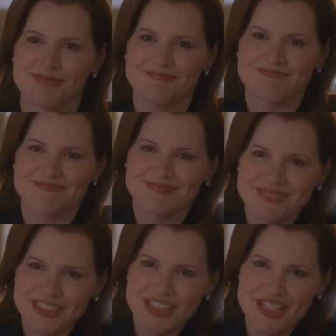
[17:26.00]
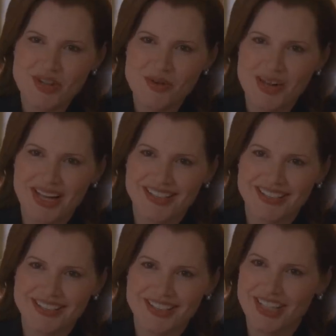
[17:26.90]
Then she was in
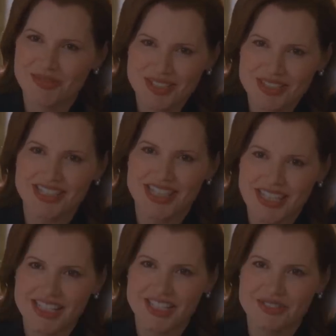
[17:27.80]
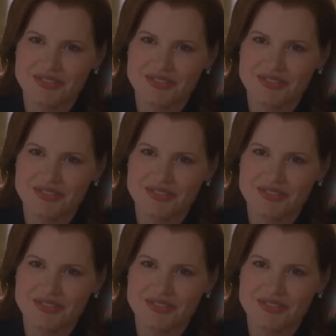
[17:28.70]
Commander-in-Chief, which was